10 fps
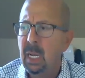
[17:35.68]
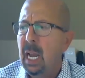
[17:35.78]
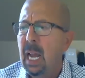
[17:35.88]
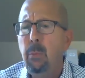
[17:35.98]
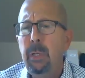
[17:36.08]

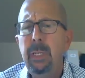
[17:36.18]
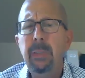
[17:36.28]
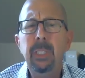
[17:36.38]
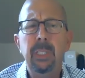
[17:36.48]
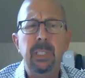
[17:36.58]
And we've
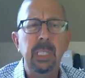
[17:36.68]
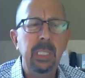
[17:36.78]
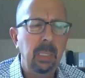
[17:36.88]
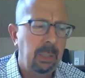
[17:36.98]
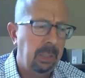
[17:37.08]
even
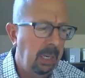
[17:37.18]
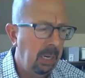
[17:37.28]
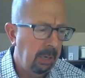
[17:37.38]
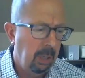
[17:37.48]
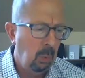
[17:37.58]
seen a
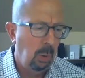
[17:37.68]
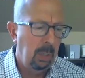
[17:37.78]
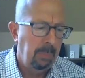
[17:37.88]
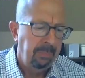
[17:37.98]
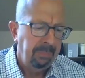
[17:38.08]
scenario
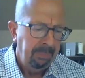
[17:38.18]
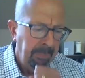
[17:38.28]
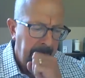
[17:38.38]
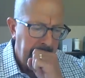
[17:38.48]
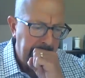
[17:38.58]
where
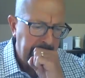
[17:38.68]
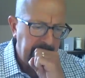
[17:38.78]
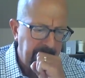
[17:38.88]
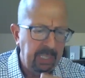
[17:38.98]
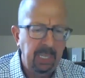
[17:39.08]
people
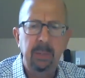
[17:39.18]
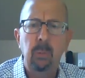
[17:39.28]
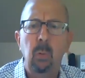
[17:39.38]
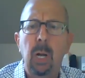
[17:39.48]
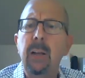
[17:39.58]
have said,
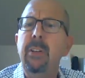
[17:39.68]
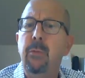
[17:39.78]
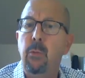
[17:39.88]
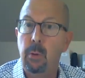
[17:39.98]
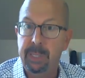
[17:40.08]
I have
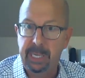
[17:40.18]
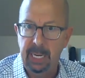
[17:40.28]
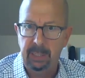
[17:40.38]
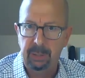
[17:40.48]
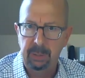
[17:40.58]

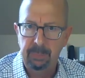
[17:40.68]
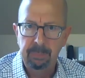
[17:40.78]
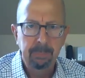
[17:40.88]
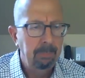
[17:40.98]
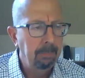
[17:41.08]
InformaCast,
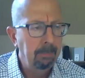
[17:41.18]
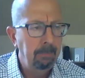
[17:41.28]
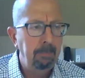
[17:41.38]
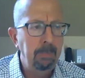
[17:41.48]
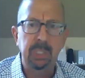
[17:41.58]

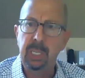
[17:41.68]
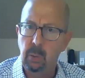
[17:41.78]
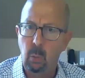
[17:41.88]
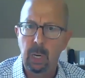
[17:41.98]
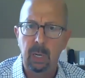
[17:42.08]

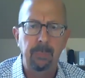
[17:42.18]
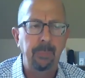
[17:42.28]
single wire,